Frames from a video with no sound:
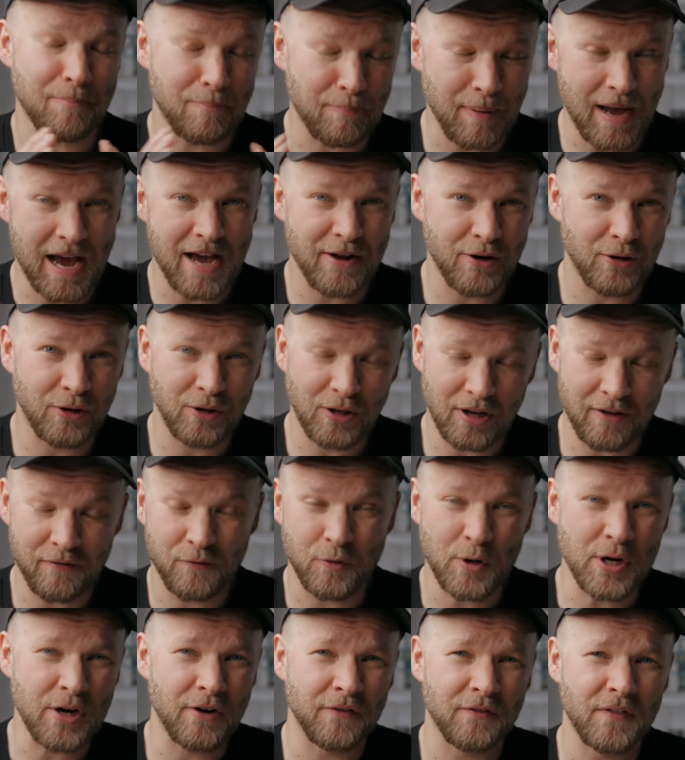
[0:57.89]
Battle of
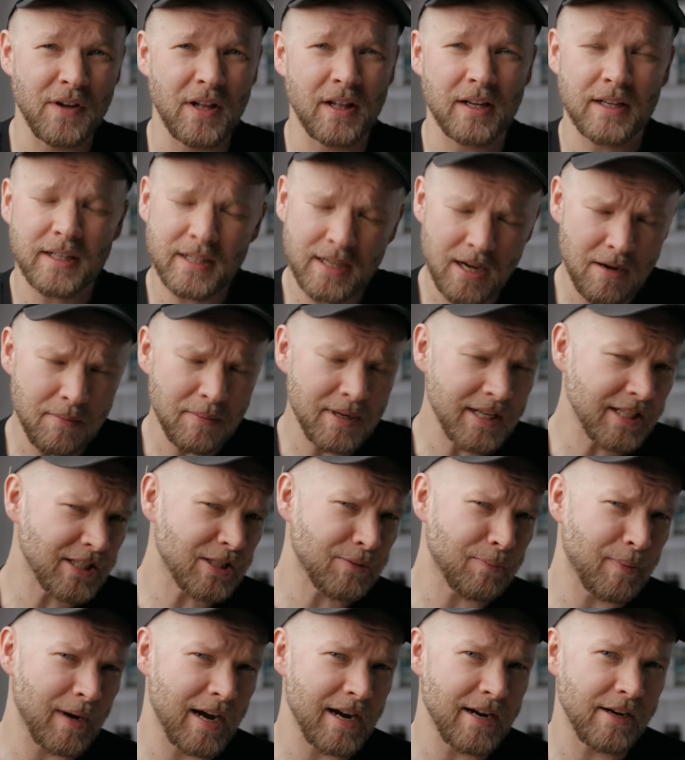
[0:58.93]
Winterfell, got me
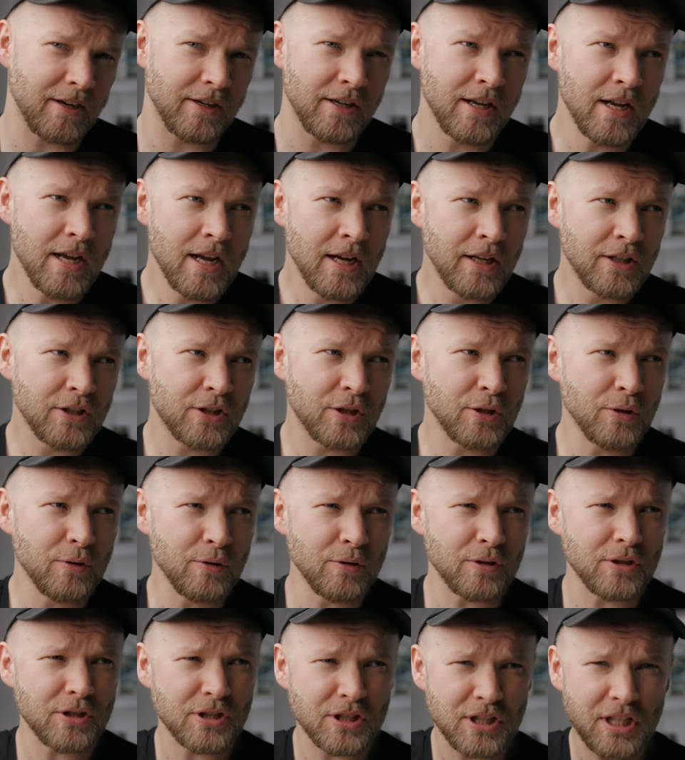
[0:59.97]
inspired
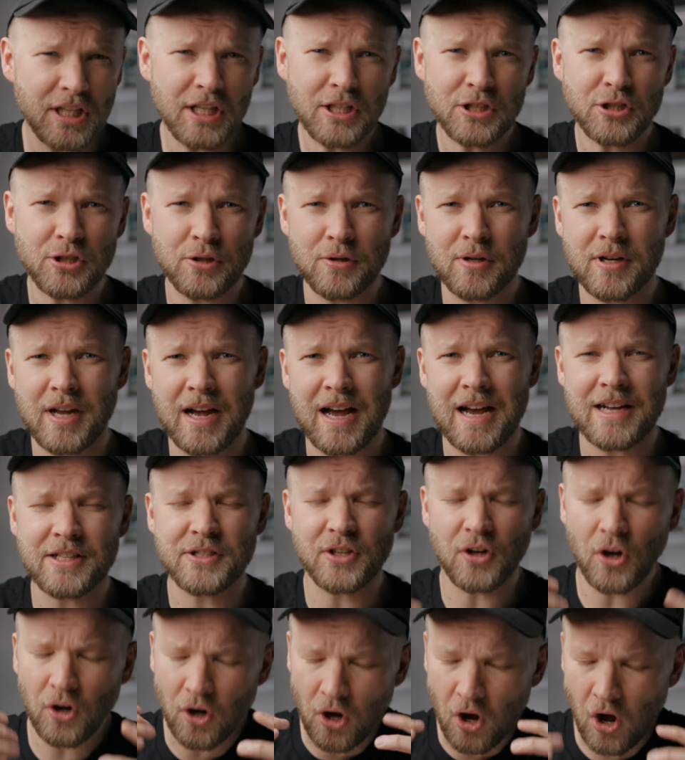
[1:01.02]
to teach you
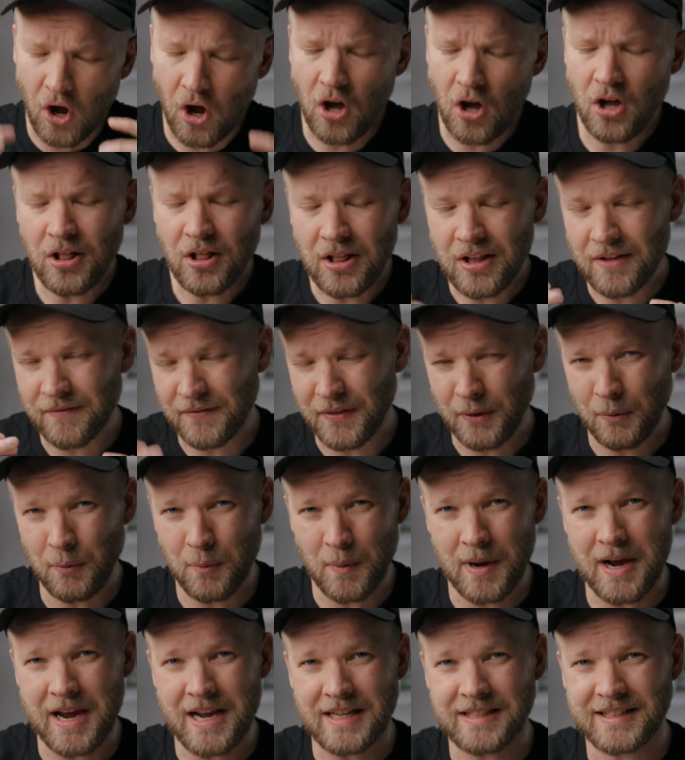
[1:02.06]
guys all of the
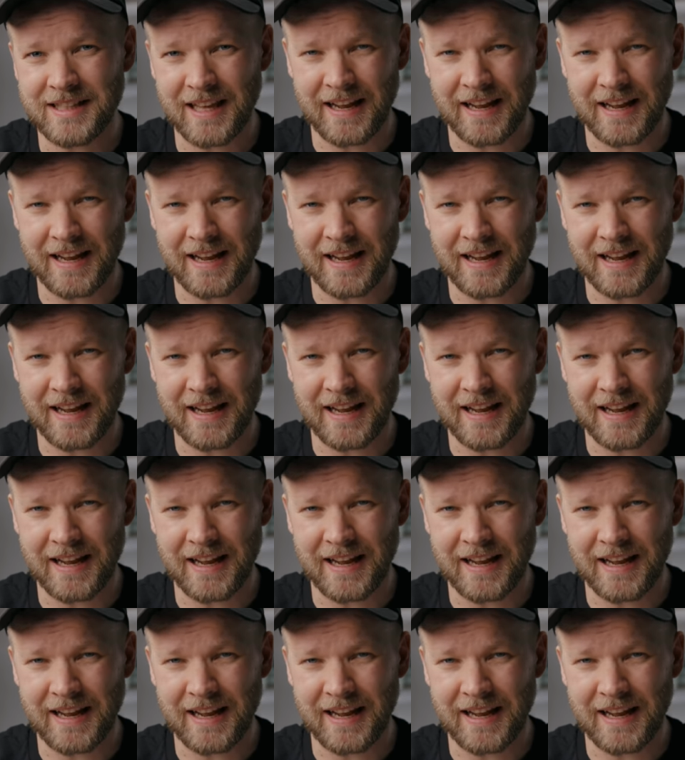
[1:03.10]
ways